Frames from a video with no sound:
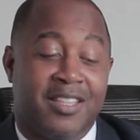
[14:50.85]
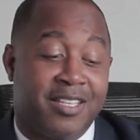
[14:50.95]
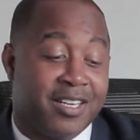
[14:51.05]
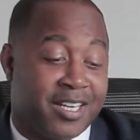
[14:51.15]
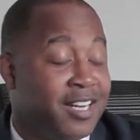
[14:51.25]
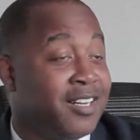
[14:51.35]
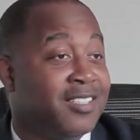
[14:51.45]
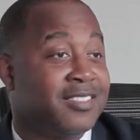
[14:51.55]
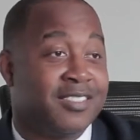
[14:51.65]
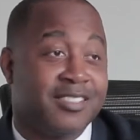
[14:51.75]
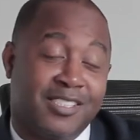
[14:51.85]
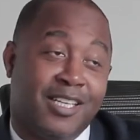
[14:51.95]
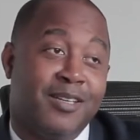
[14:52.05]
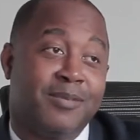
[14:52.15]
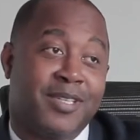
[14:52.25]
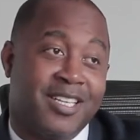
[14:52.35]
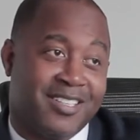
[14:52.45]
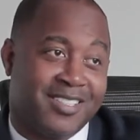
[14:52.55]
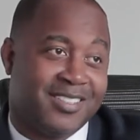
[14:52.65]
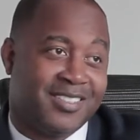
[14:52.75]
They're here, so some
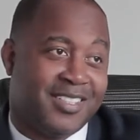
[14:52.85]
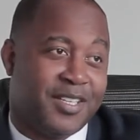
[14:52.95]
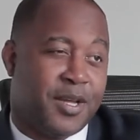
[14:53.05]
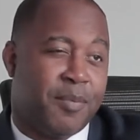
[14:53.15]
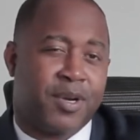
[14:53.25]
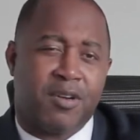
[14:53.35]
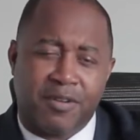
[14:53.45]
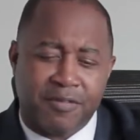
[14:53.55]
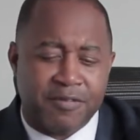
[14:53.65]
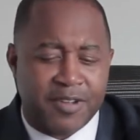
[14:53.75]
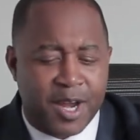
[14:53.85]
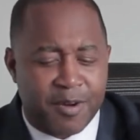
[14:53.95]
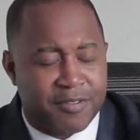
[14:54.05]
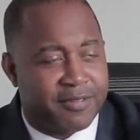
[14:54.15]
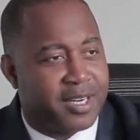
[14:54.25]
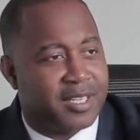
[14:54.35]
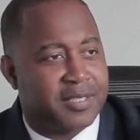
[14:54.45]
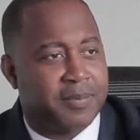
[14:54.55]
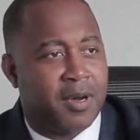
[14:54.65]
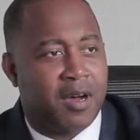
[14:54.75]
here, but on a very, very
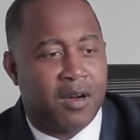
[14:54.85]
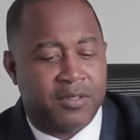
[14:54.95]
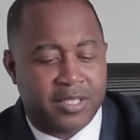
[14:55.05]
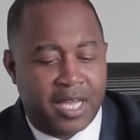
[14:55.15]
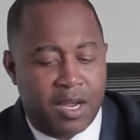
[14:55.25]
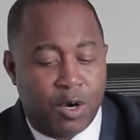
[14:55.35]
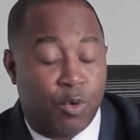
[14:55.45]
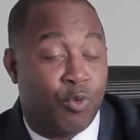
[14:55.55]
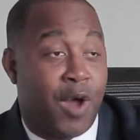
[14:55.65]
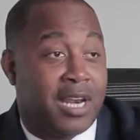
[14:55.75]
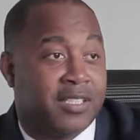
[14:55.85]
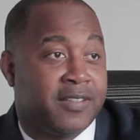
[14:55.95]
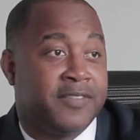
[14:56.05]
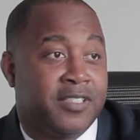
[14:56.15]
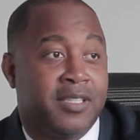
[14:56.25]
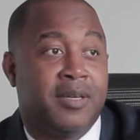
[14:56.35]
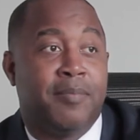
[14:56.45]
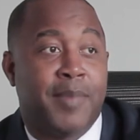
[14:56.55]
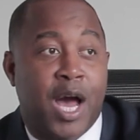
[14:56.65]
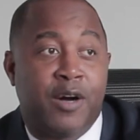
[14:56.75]
small scale relative to the
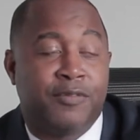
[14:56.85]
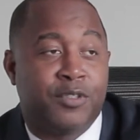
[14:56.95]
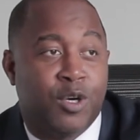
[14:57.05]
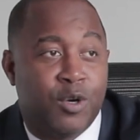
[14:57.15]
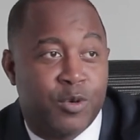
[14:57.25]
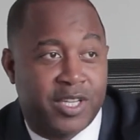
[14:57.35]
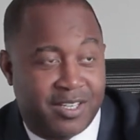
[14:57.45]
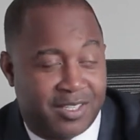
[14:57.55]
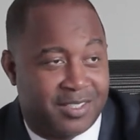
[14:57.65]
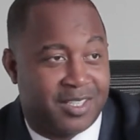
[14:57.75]
amount of gold here.